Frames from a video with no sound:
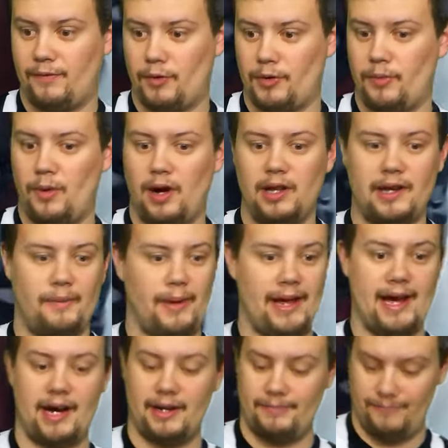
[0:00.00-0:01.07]
the fourth wall, and
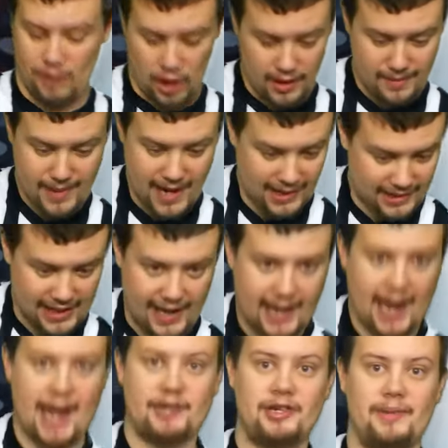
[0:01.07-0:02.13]
we automatically
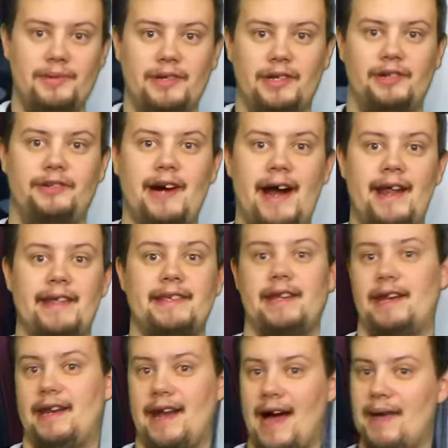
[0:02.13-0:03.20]
catch up to the
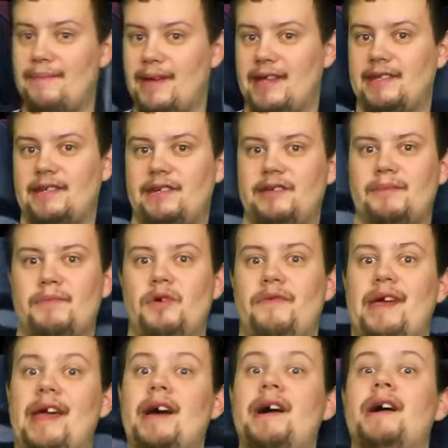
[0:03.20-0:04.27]
credits 9 minutes into the
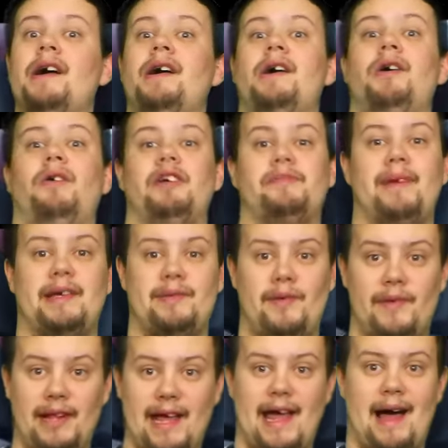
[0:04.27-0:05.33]
movie, which makes
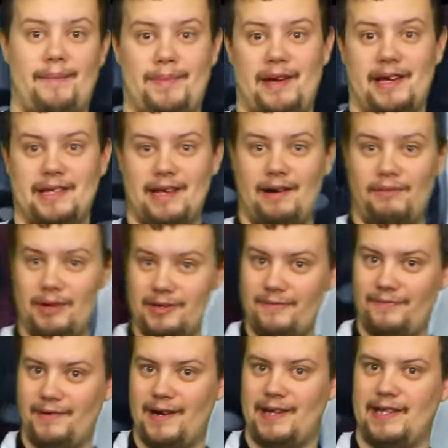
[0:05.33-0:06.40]
me really happy, because I was
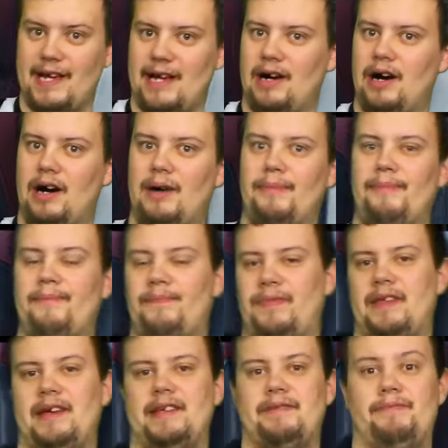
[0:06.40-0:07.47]
afraid that, oh,
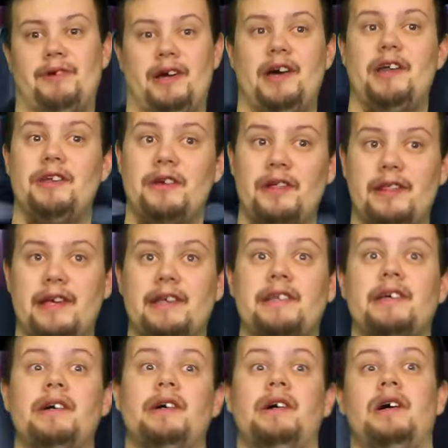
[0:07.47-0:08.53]
we're going to do
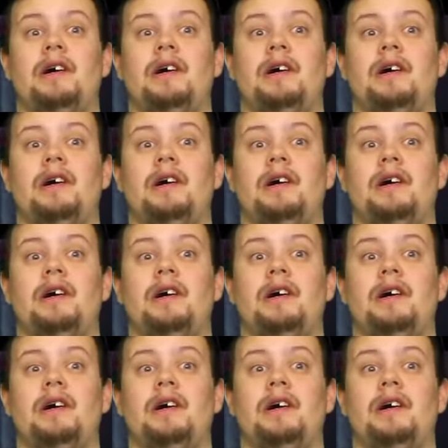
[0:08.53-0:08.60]
this,